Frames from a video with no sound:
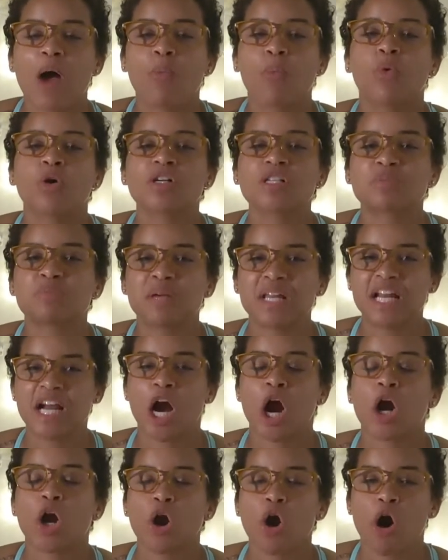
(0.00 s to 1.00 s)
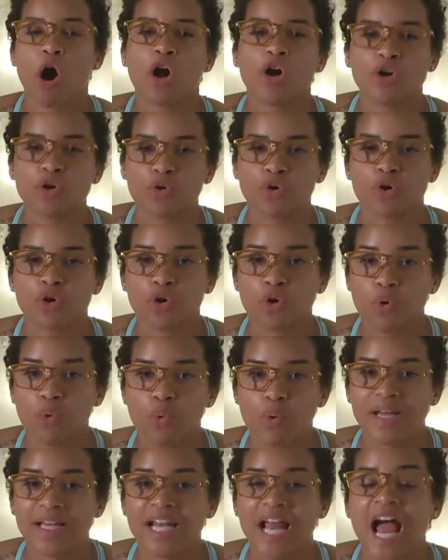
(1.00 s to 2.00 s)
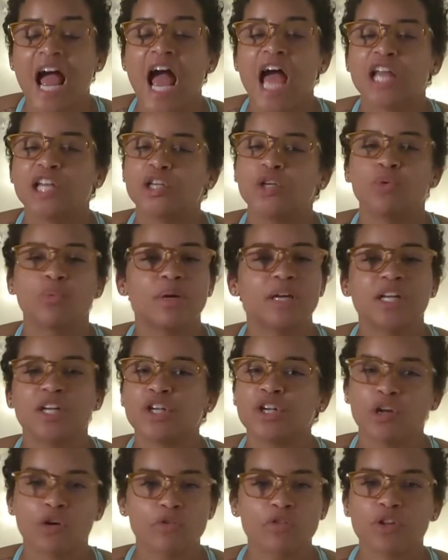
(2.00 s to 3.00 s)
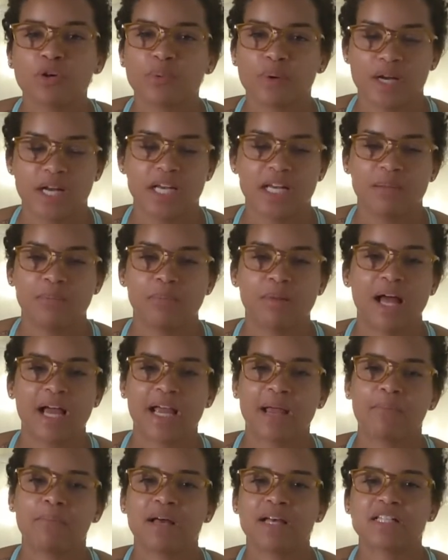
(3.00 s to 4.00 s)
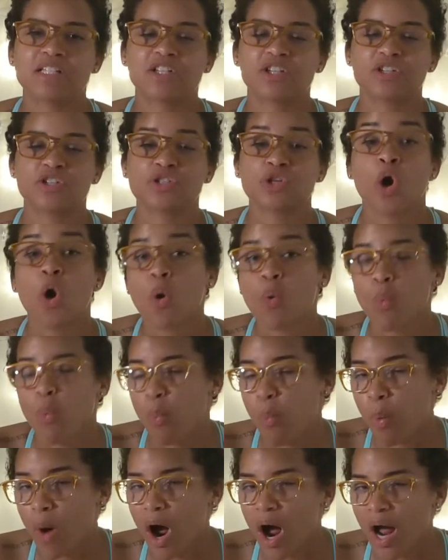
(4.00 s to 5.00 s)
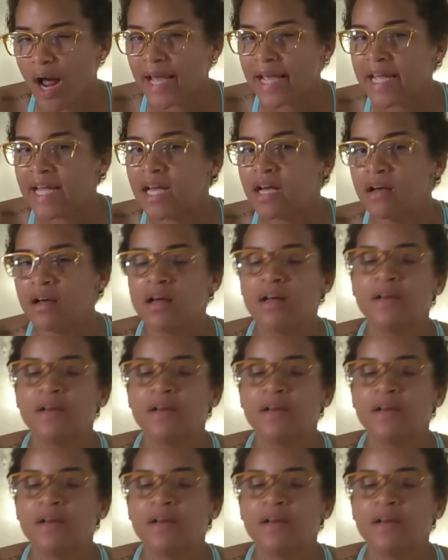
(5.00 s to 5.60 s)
we're spending our hard-earned coin, and you wouldn't know there were any black ambassadors. Why?